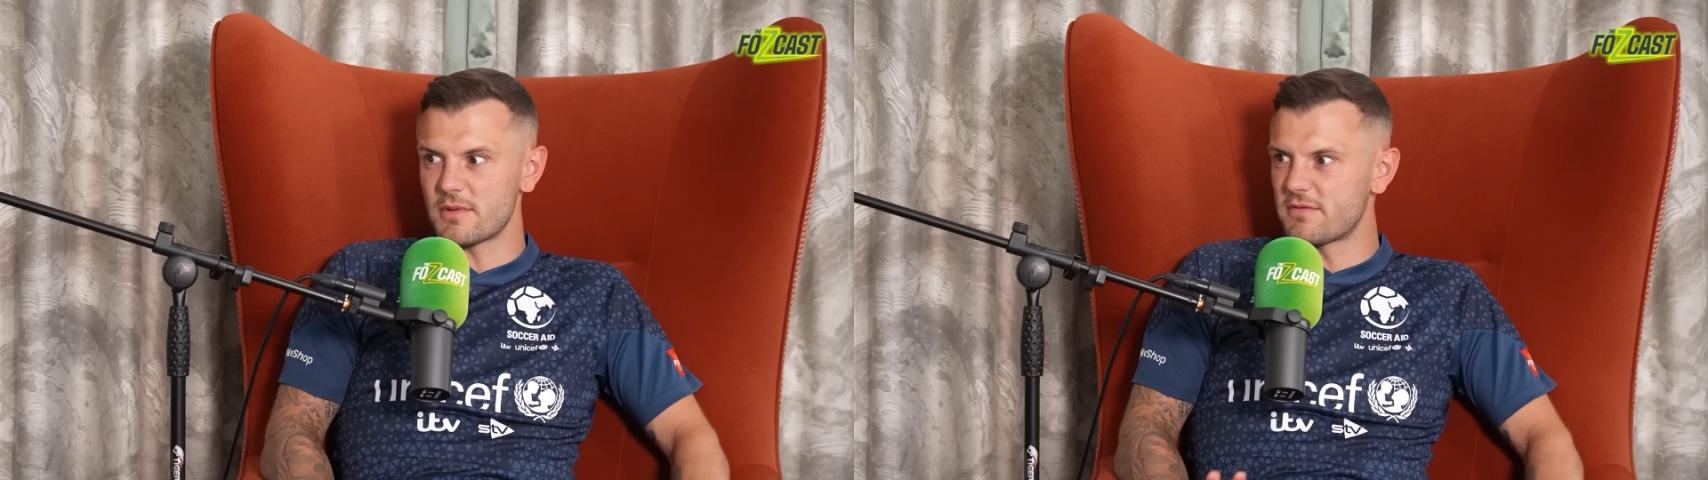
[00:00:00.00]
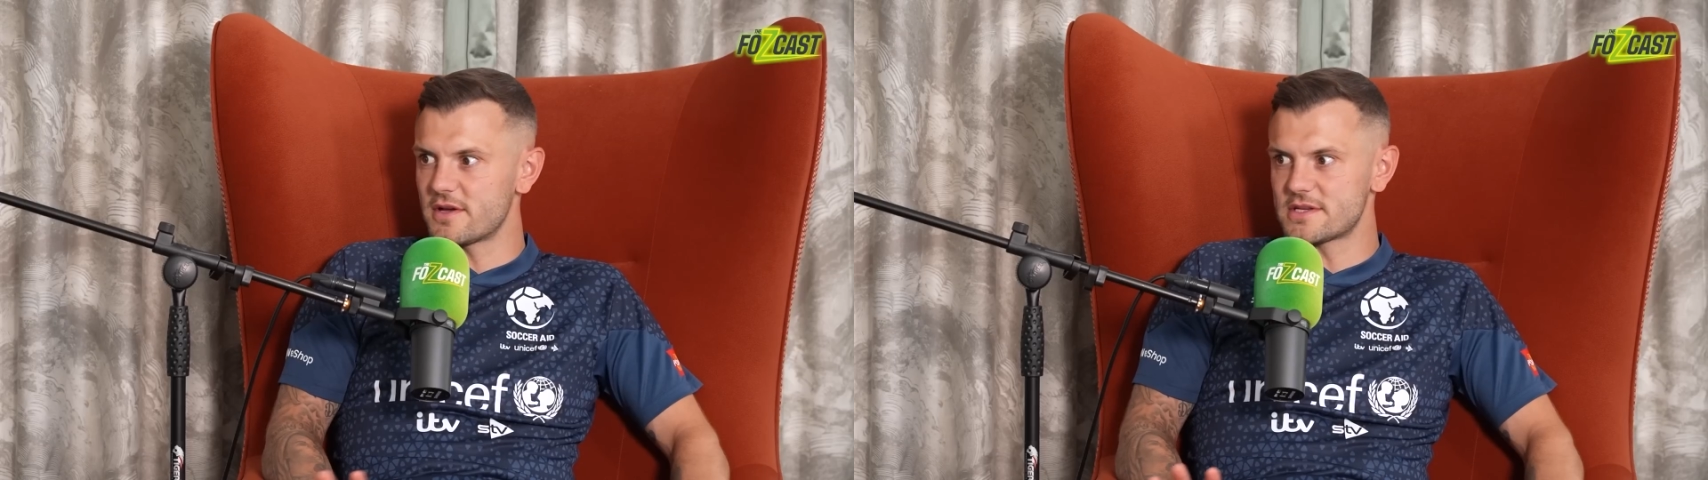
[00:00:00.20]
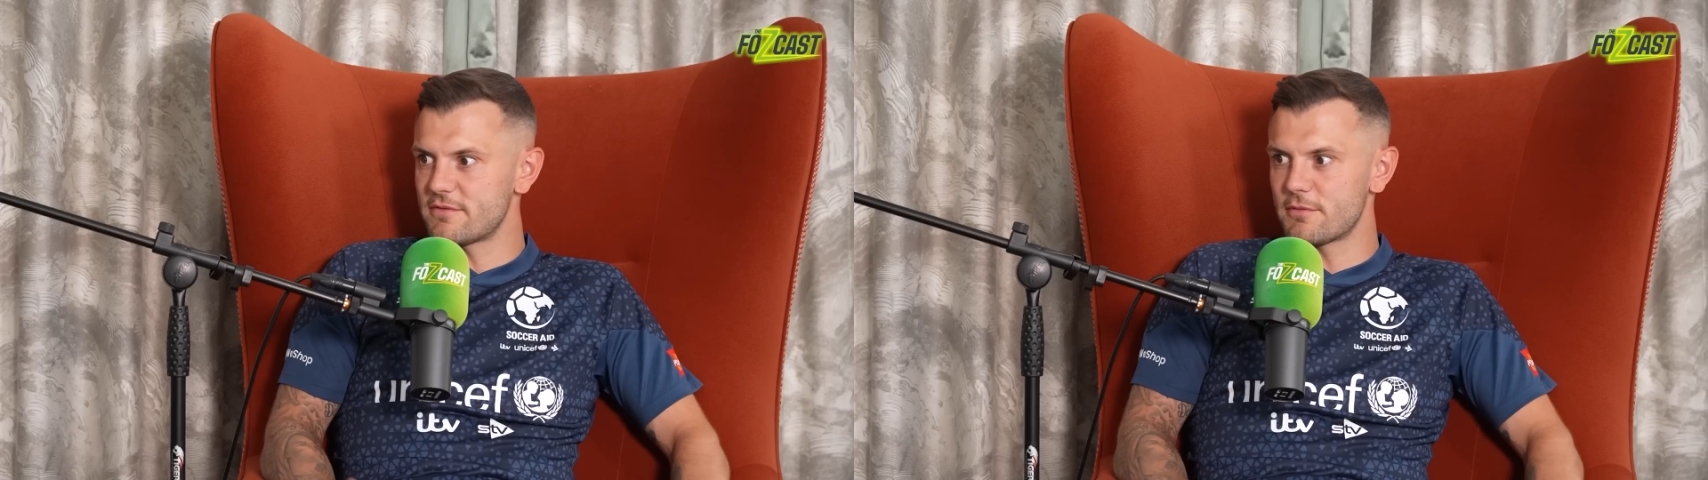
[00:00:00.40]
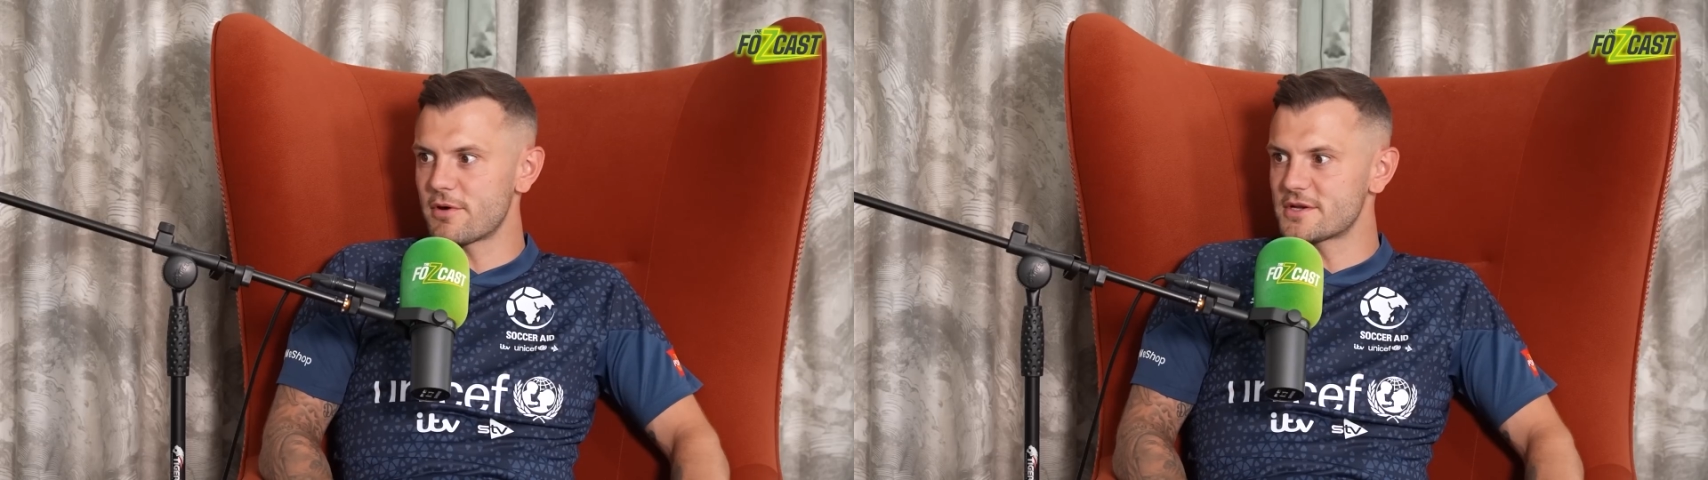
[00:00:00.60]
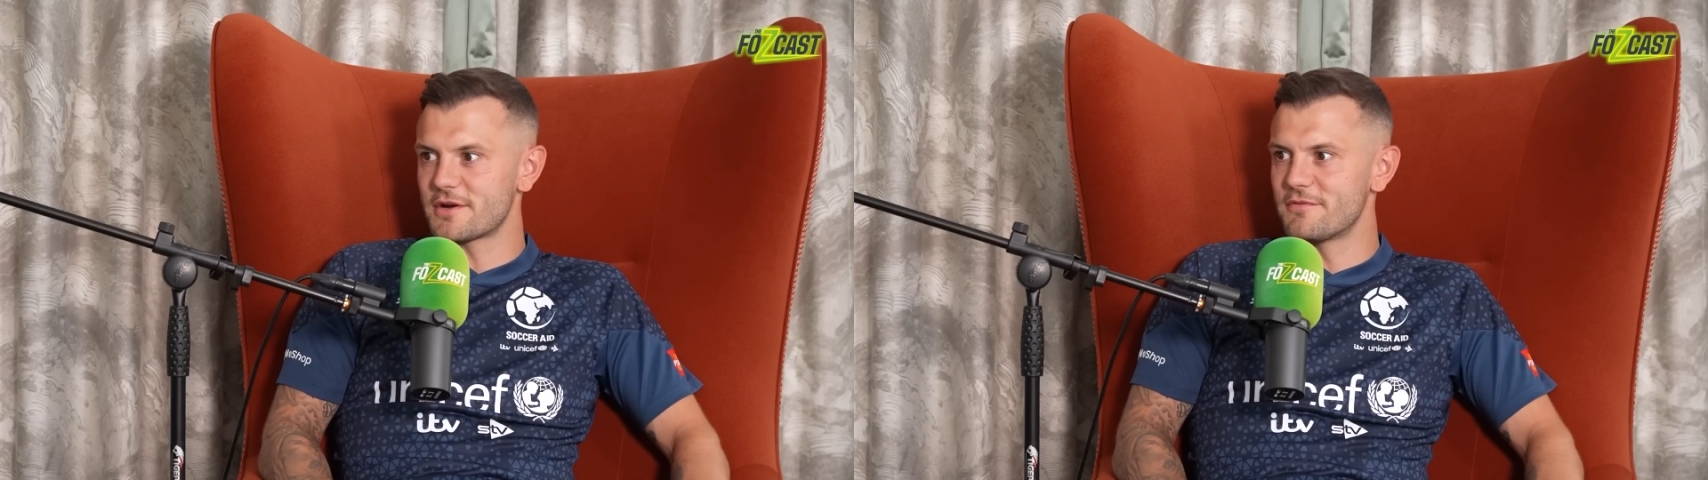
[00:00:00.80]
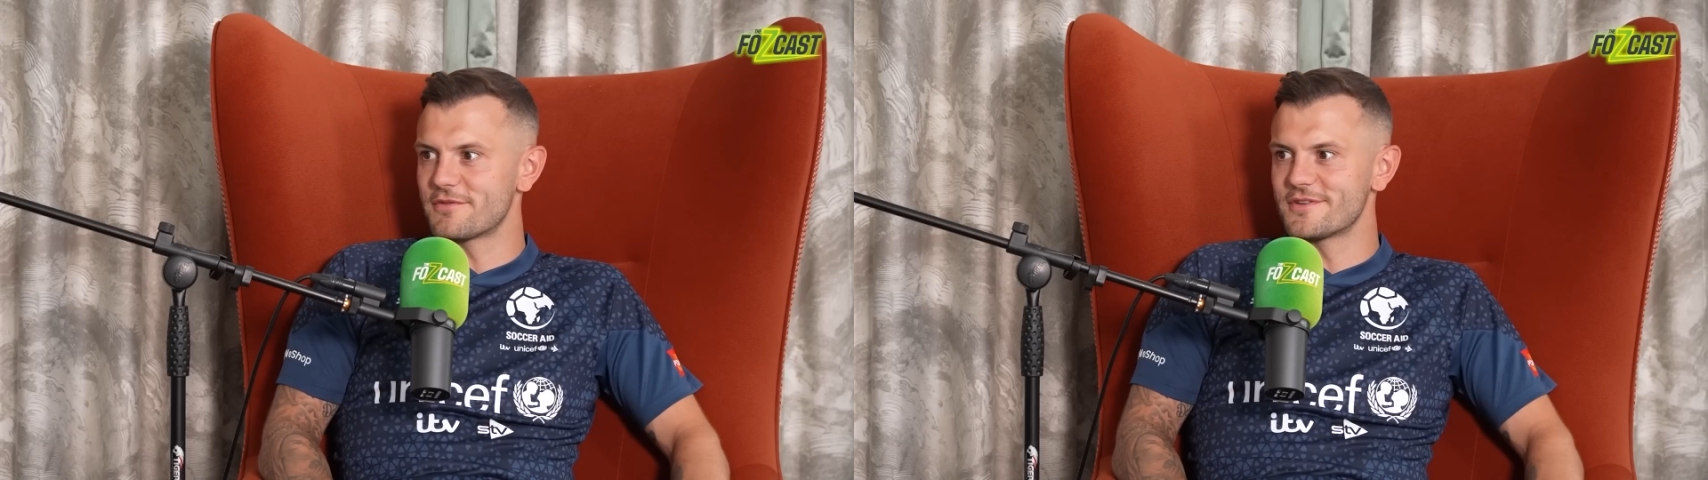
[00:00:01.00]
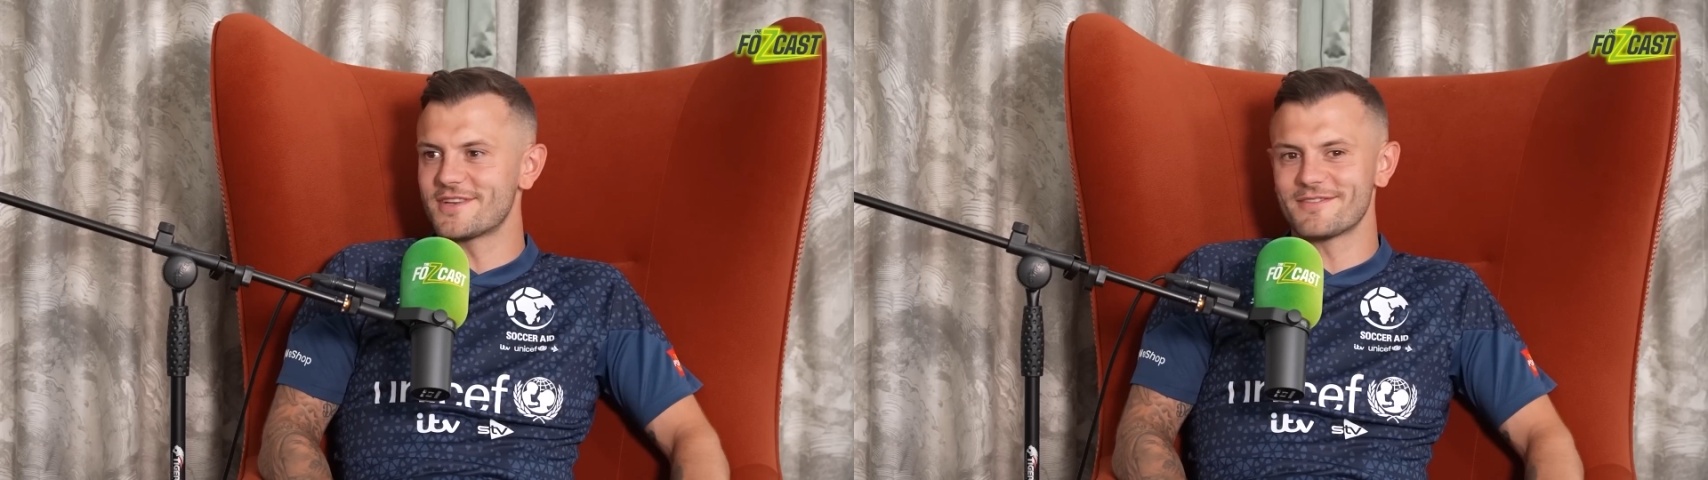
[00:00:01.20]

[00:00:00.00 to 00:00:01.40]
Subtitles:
my first ever press conference.